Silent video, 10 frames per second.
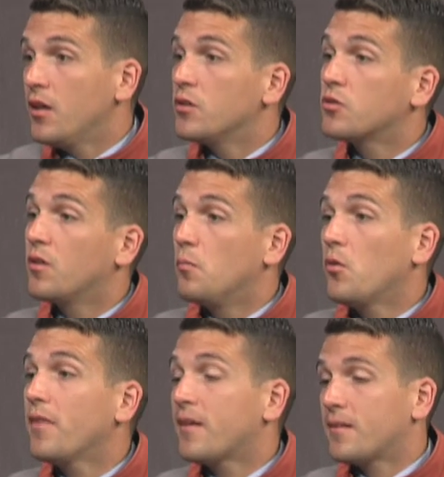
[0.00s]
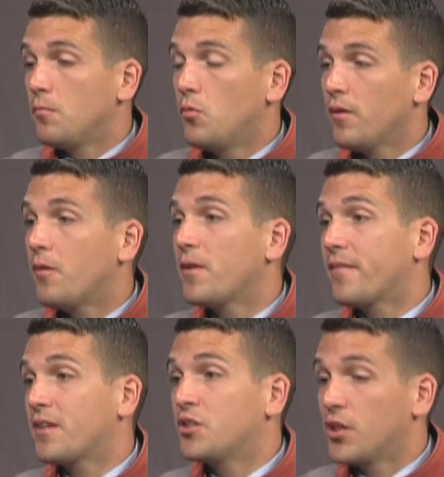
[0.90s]
So the more that more that we have
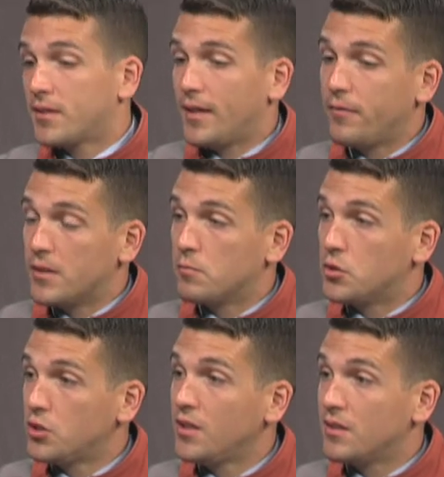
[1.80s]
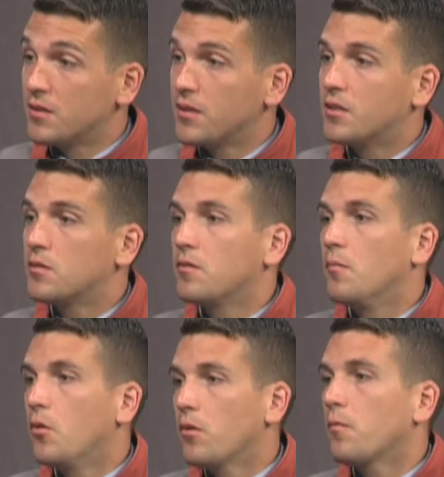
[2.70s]
to shut down these machines, it's the
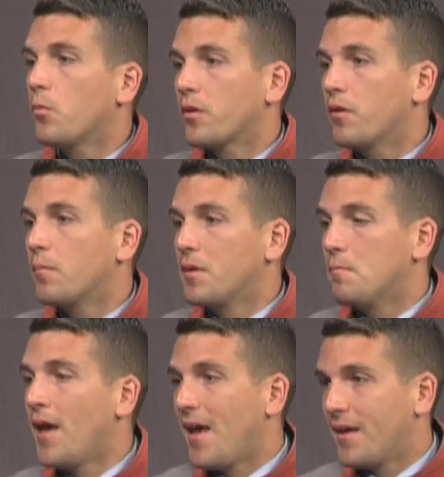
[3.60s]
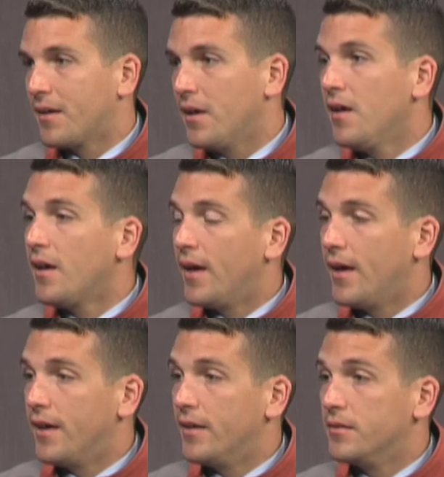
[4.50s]
more we're going to be paying
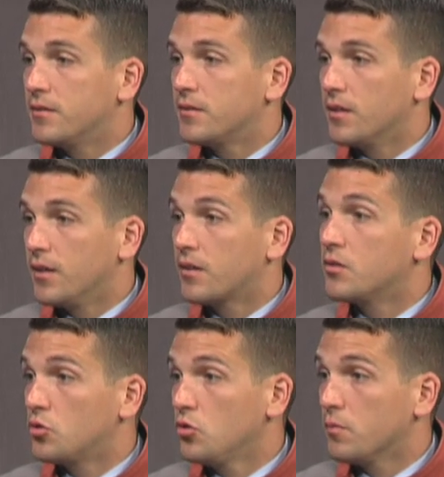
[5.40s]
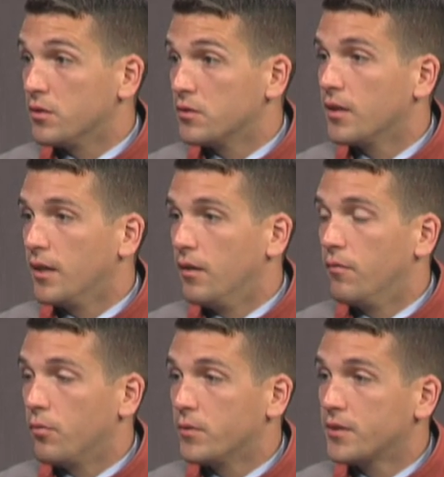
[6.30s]
as uh, consumers of
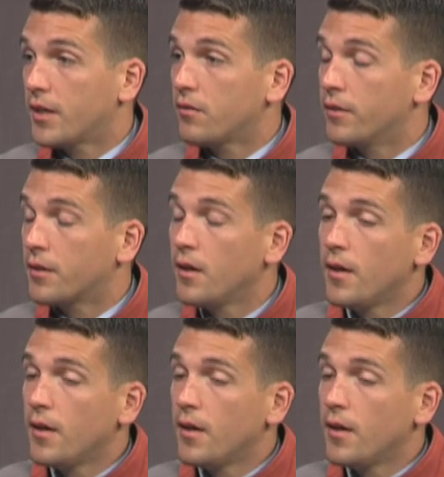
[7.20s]
the recycling.